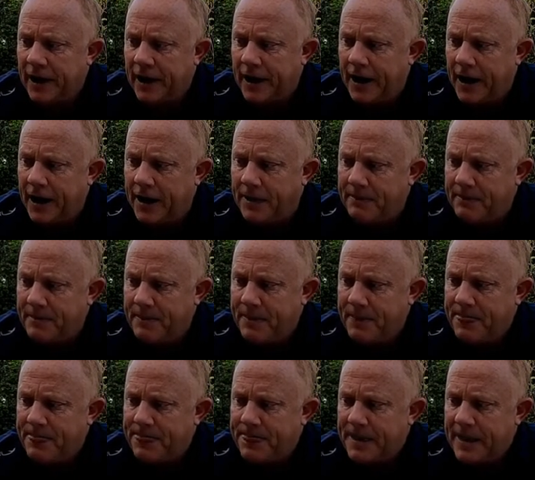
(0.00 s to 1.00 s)

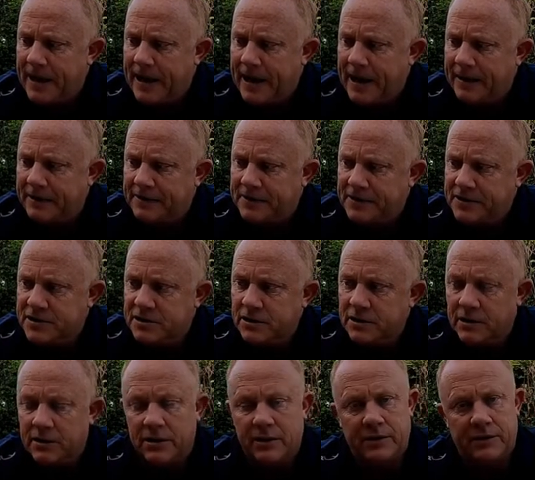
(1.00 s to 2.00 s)
And
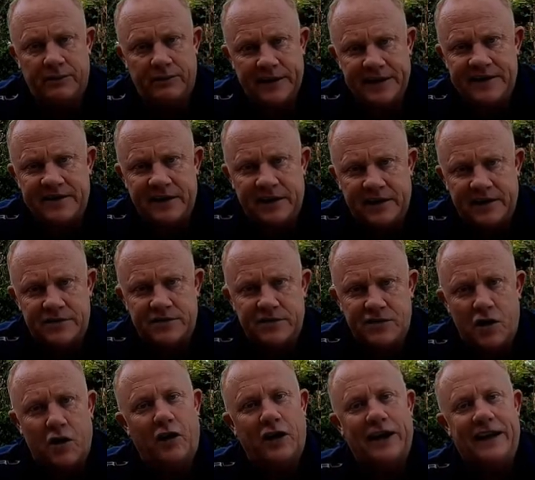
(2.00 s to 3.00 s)
the reason it's
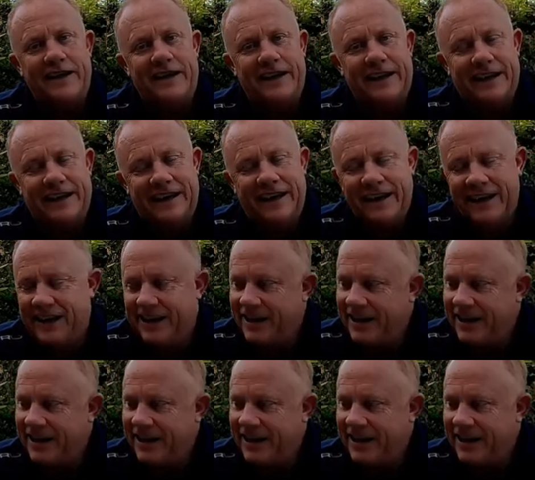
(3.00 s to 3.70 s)
not in the